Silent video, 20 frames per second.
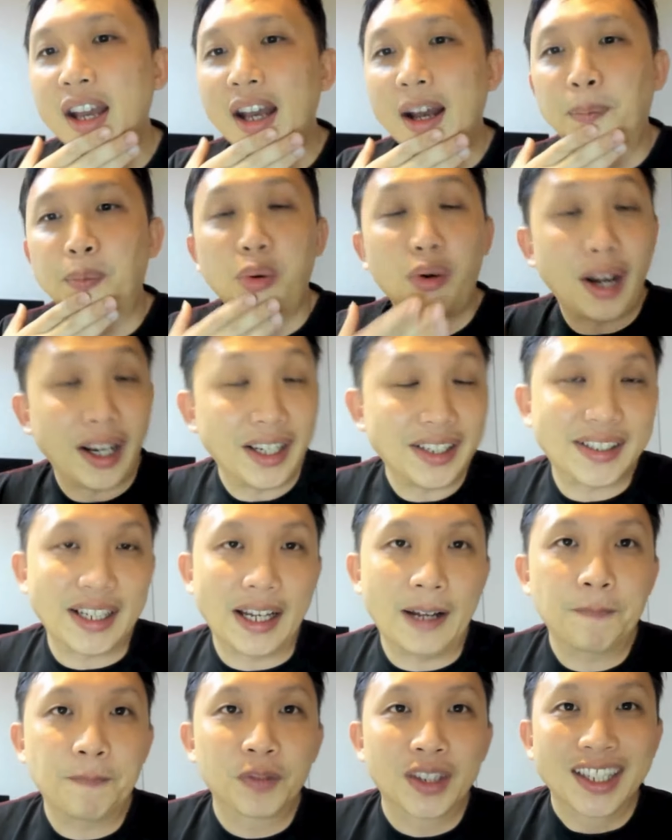Price
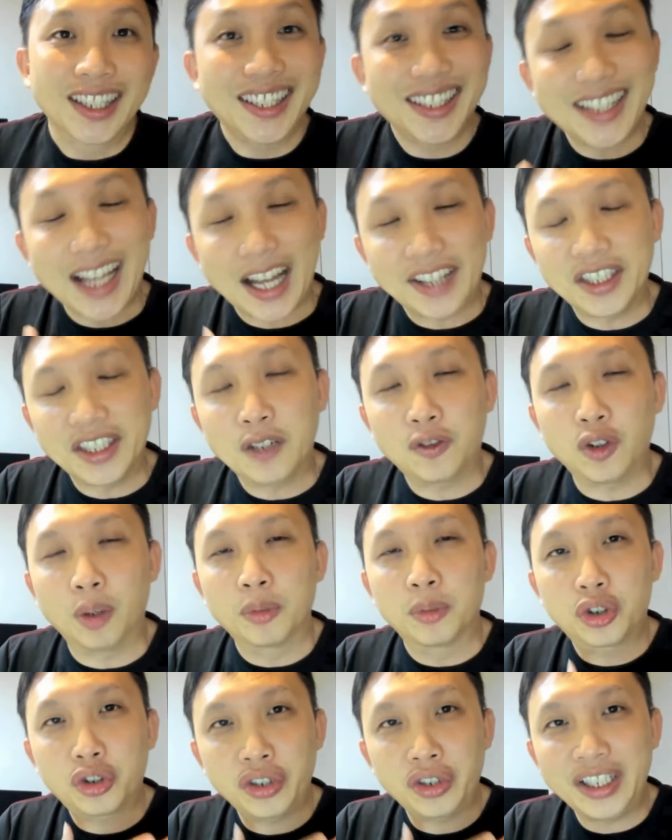starting from
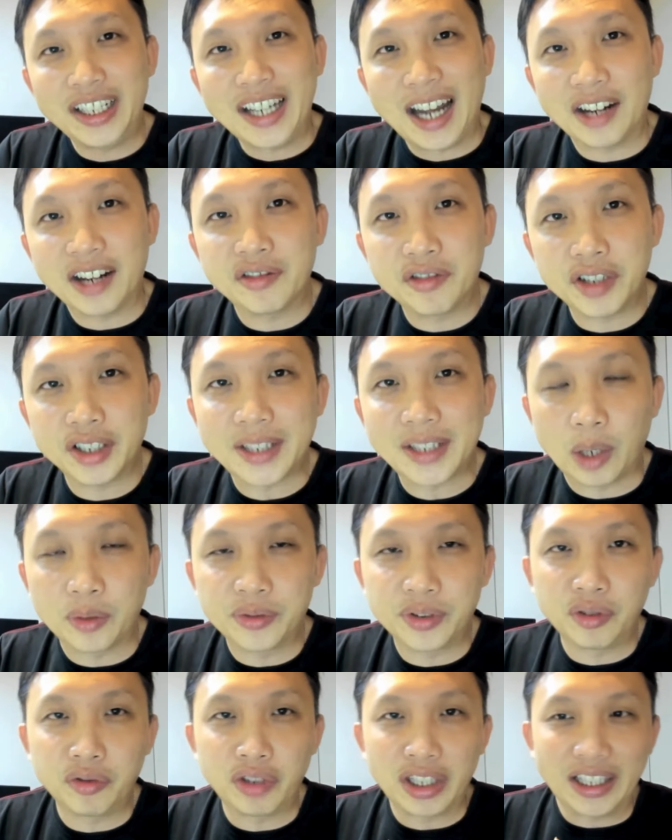
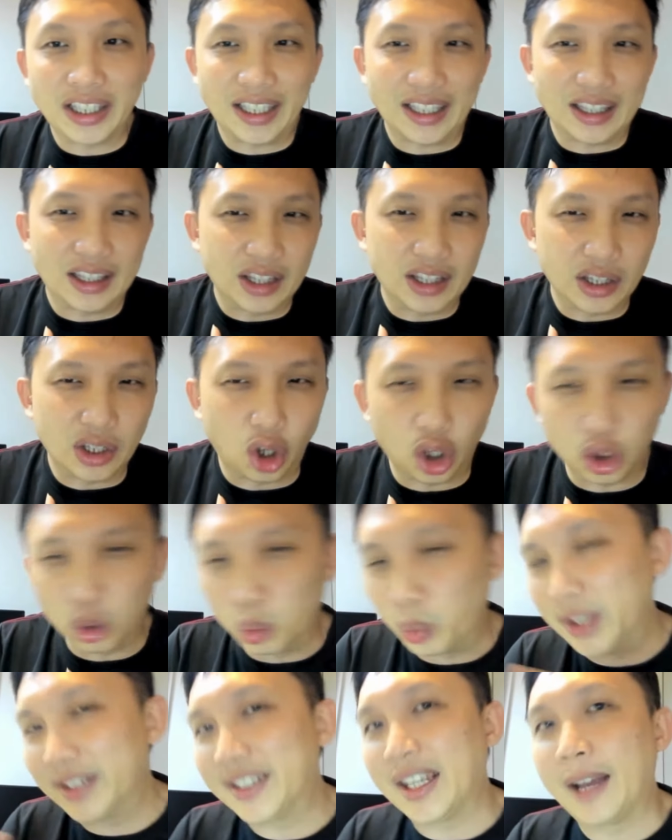300,000 ringgit
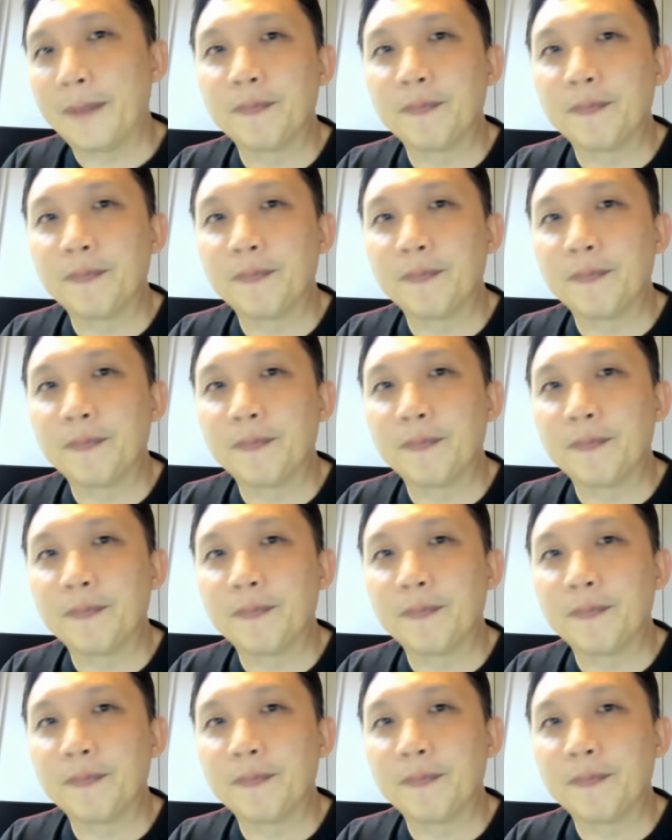onwards.